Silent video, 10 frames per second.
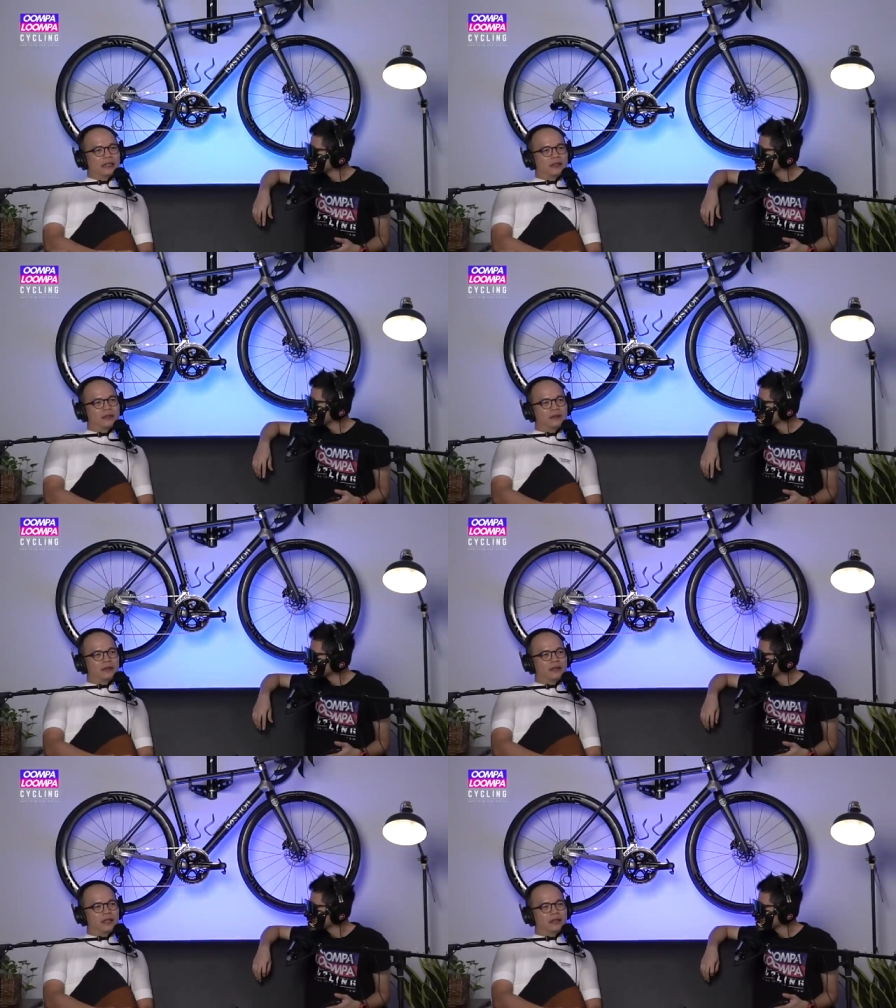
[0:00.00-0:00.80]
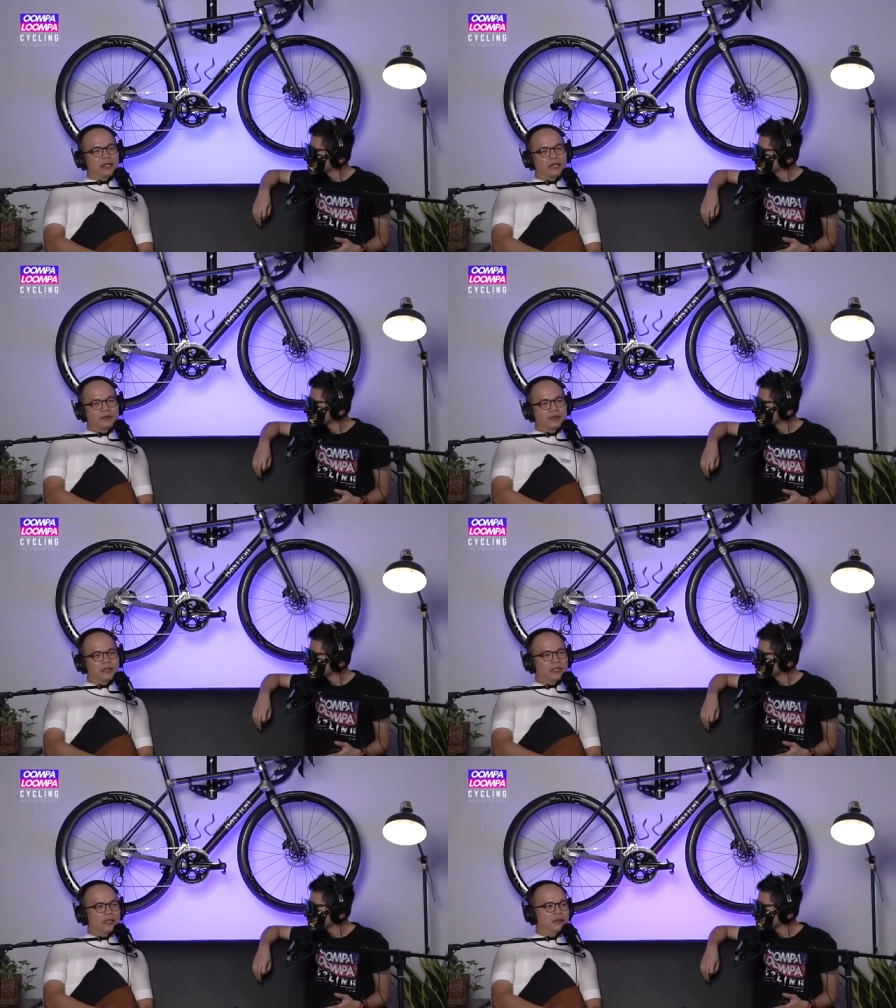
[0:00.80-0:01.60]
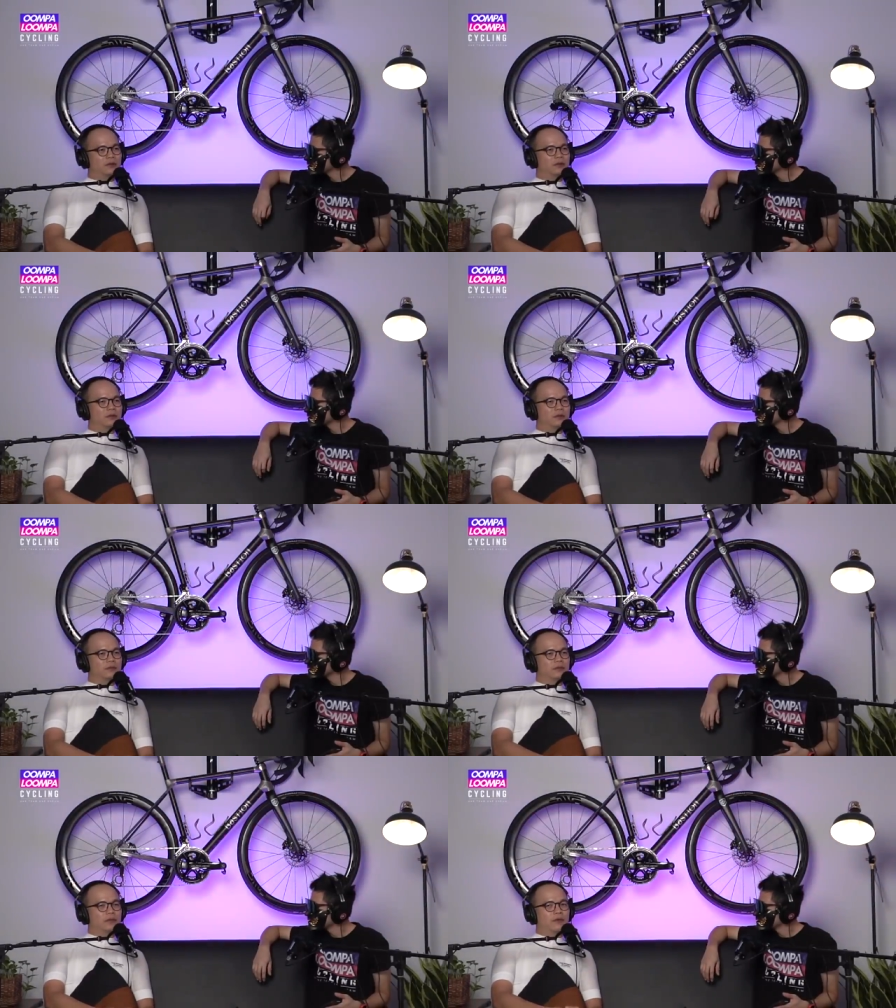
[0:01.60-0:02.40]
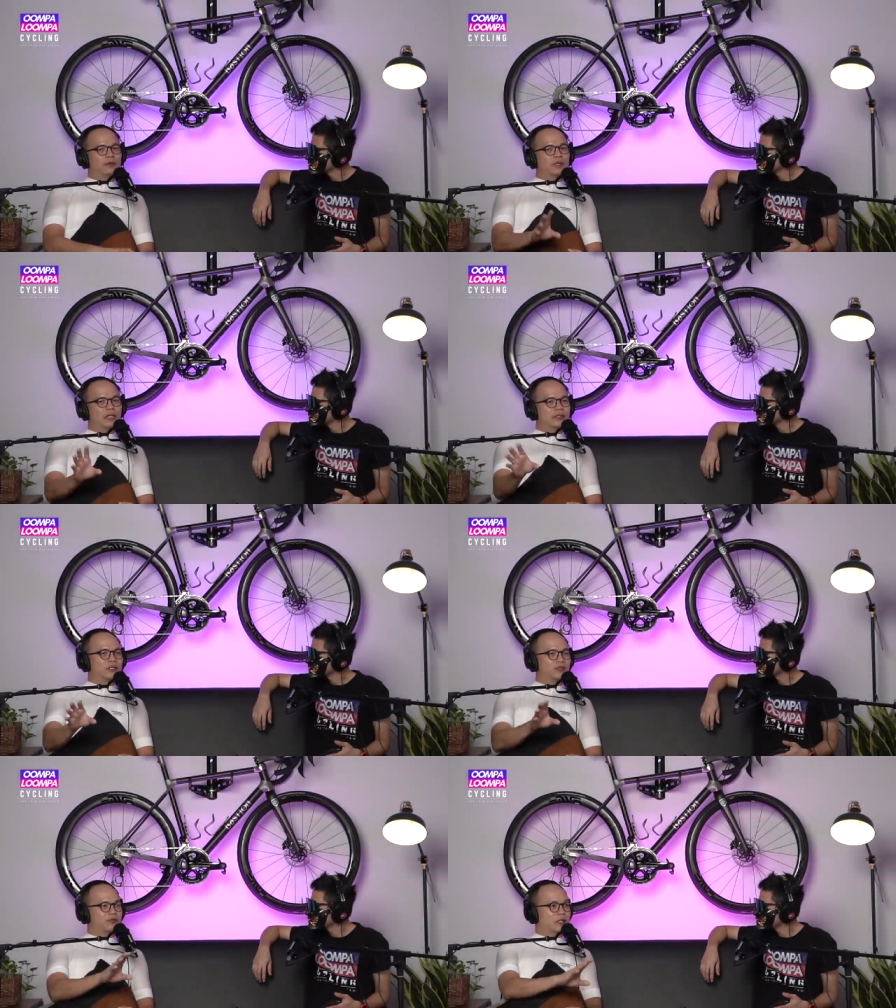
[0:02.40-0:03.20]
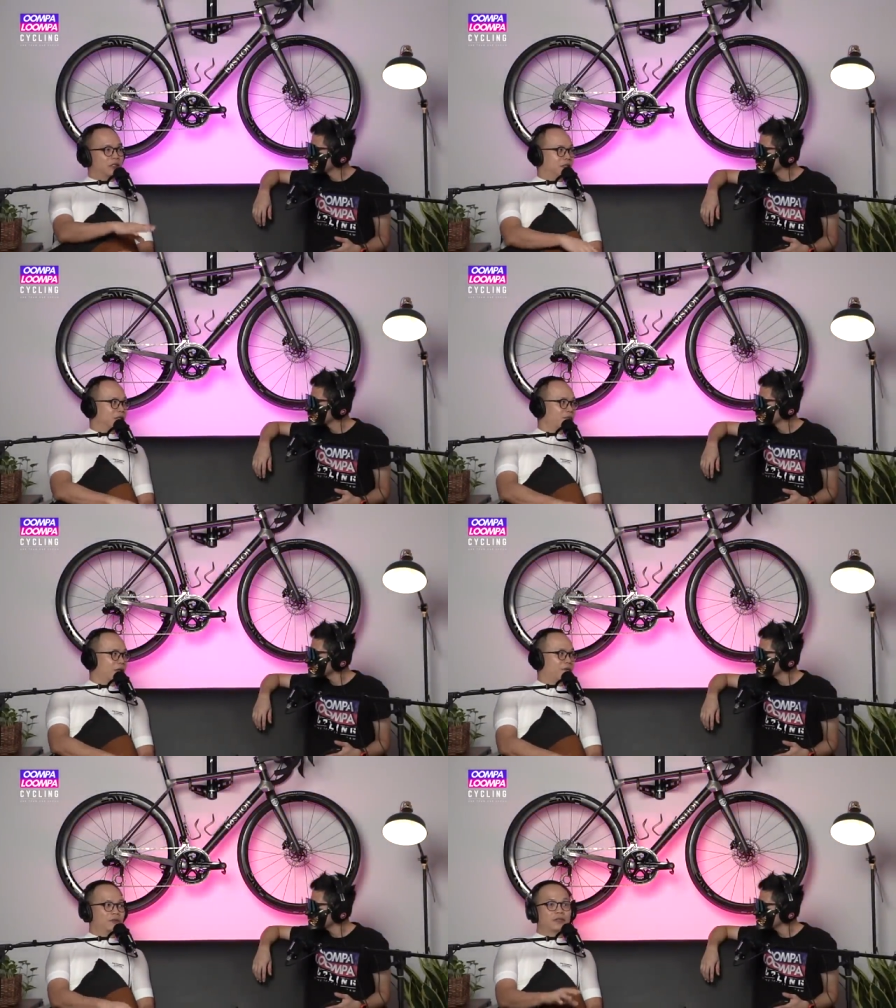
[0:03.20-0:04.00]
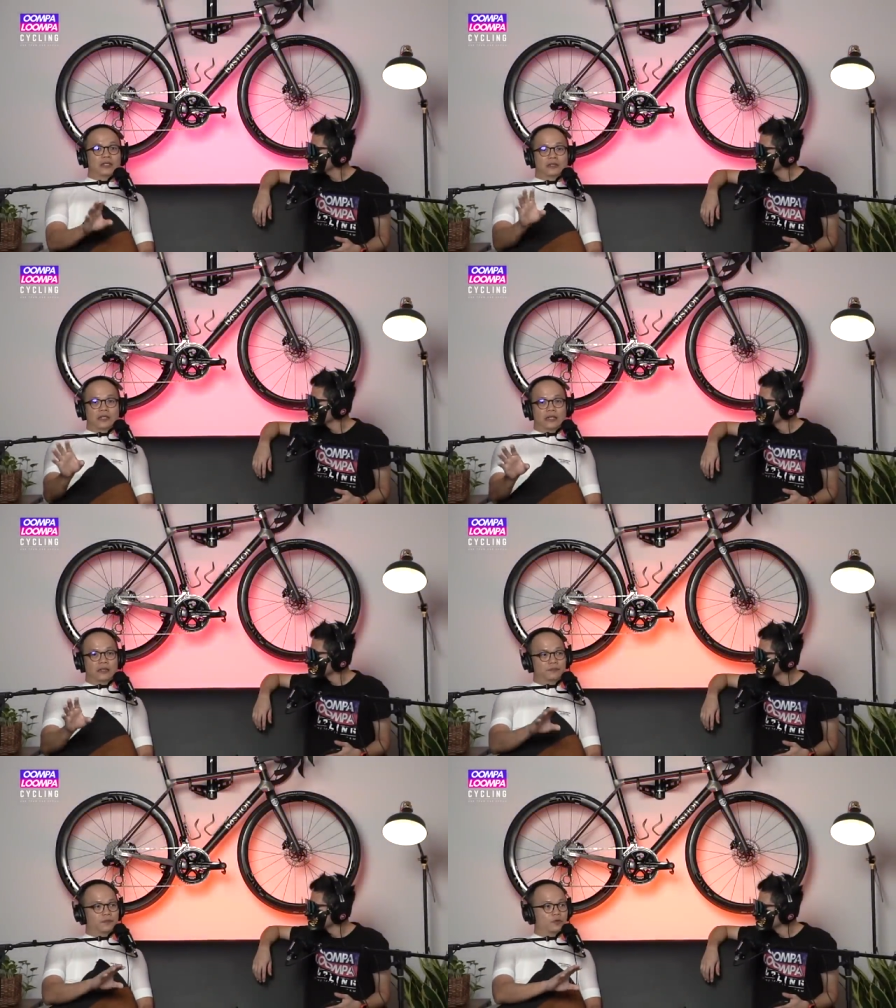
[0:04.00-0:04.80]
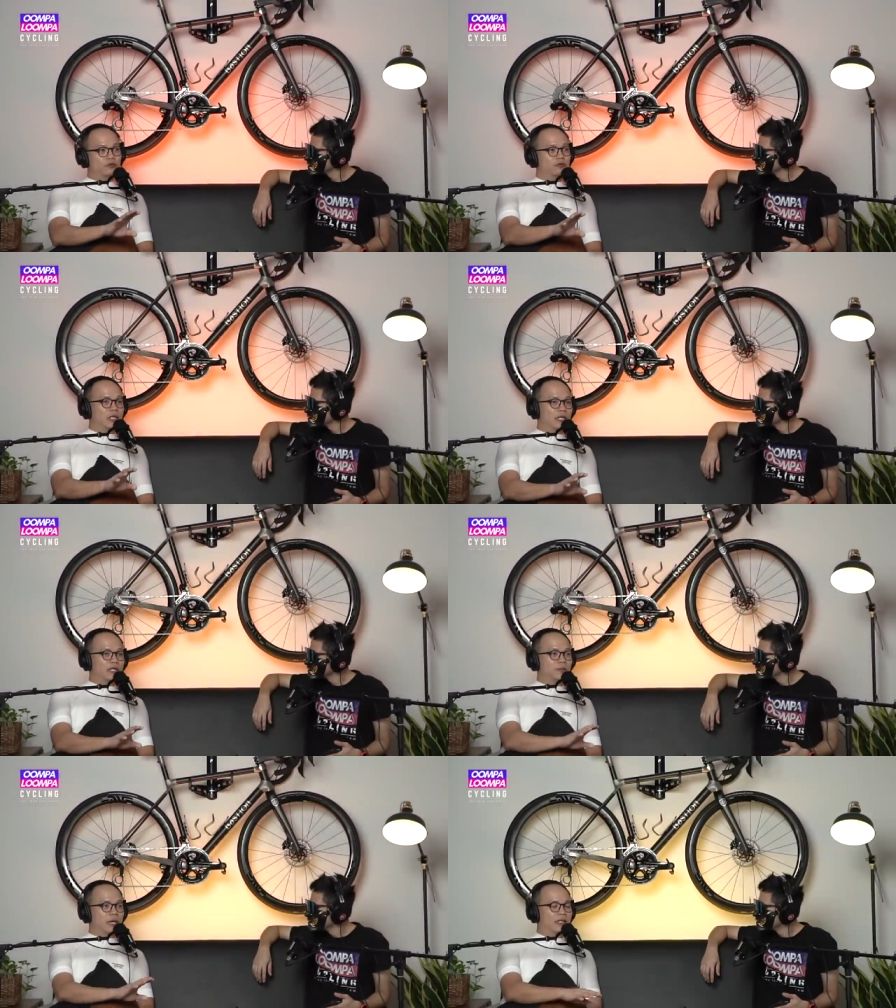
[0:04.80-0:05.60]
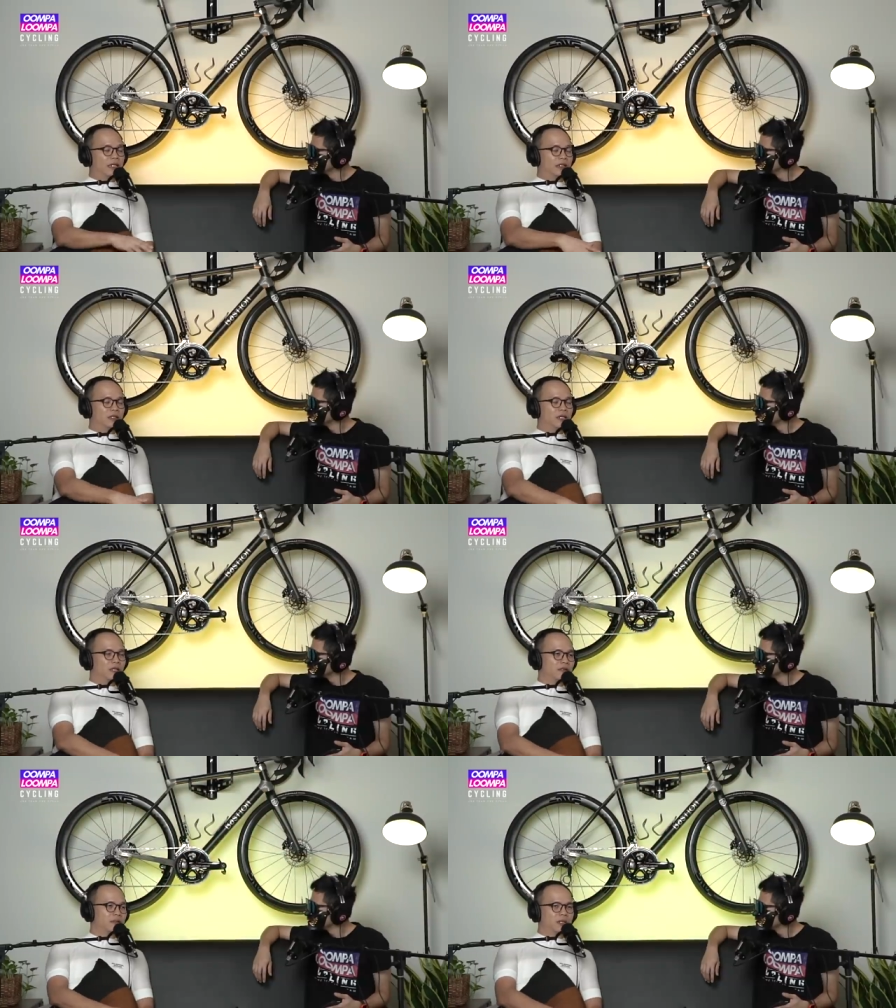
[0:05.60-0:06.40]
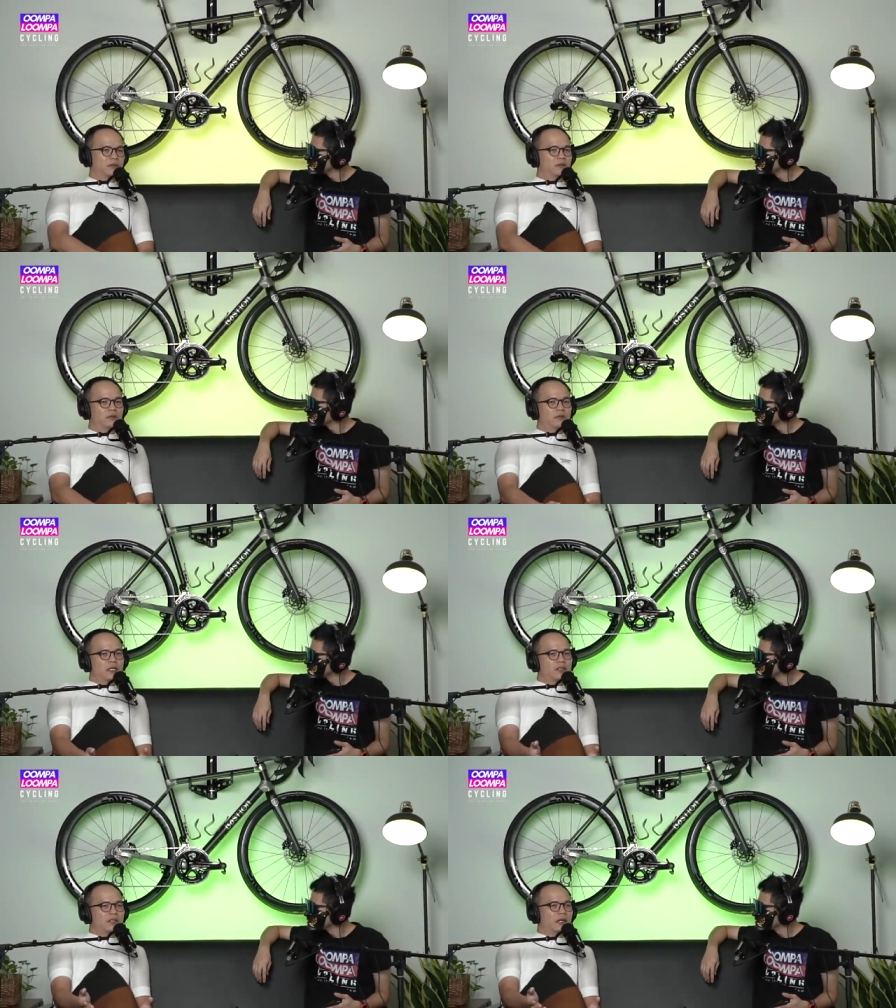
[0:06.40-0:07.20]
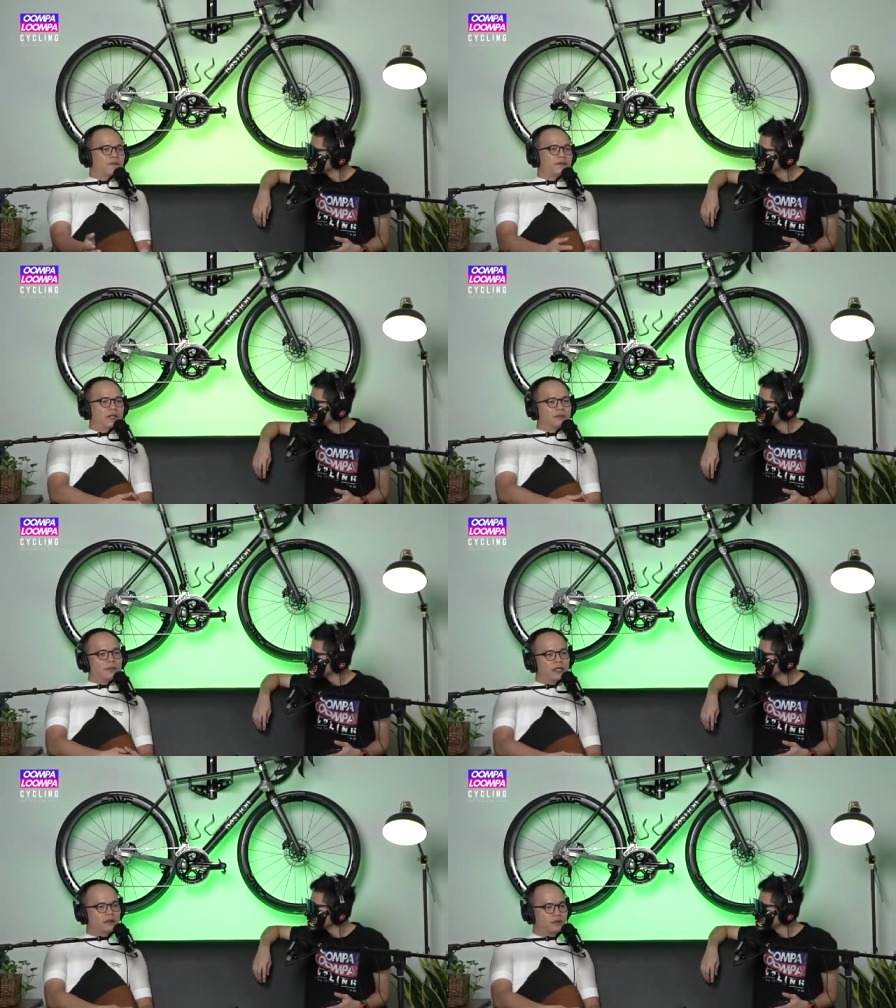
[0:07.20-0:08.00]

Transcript: I think I think at the end of the day, you know, everyone has their struggle. Everyone has their good days, bad leg days. But it's okay. Just have fun, man.